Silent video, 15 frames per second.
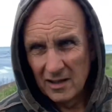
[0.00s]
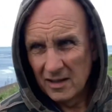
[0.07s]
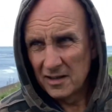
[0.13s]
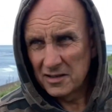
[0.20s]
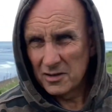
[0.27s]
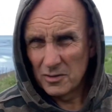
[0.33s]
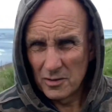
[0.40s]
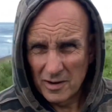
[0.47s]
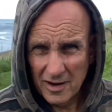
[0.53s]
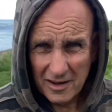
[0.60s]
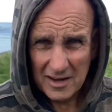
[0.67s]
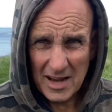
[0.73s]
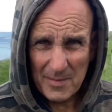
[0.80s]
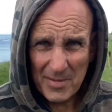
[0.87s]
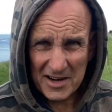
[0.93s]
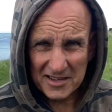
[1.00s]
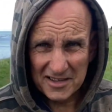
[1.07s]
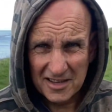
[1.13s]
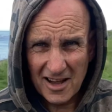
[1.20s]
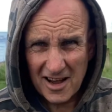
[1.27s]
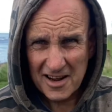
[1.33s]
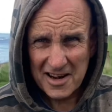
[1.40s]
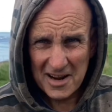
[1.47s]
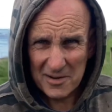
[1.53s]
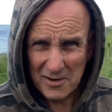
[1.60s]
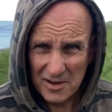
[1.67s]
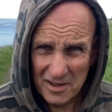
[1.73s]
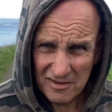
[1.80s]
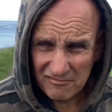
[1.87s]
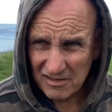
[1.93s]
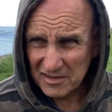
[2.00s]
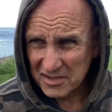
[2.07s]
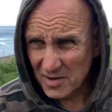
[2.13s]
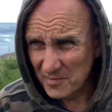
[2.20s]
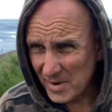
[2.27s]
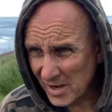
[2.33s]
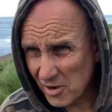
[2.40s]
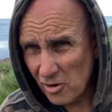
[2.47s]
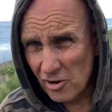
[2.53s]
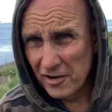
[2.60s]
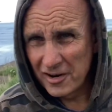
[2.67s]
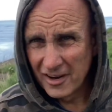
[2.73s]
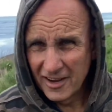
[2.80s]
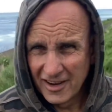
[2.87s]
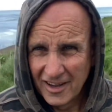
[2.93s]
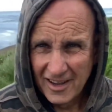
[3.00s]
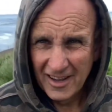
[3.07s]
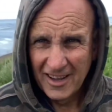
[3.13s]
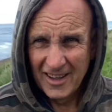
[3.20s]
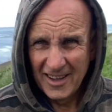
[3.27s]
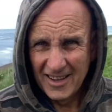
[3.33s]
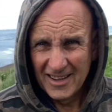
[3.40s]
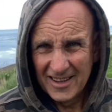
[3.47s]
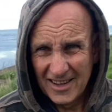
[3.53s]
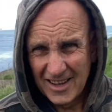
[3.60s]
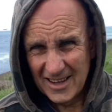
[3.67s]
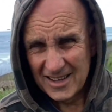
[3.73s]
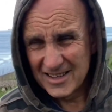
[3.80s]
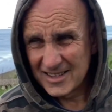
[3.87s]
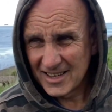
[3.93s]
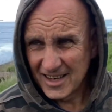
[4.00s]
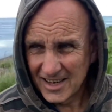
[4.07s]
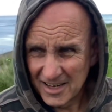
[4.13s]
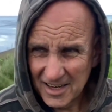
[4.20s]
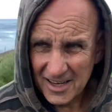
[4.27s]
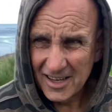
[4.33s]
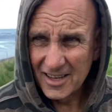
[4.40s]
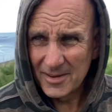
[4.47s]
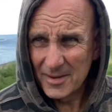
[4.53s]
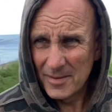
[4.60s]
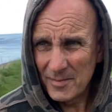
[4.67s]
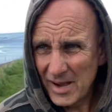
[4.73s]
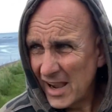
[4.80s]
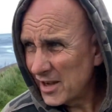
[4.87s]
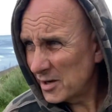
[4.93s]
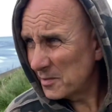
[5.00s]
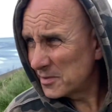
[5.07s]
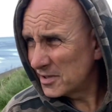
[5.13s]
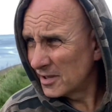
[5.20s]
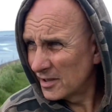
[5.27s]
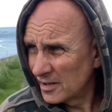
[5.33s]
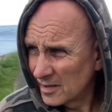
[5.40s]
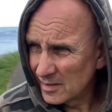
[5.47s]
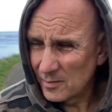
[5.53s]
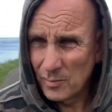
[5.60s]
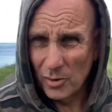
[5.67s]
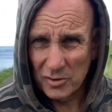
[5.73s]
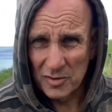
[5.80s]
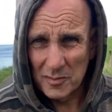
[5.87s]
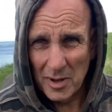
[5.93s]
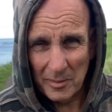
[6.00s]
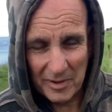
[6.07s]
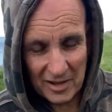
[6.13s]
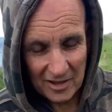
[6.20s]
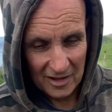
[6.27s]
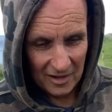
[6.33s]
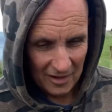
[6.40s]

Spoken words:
So I'm gonna head back to the car now. The rain's come back on, and might head up to Bordon maybe.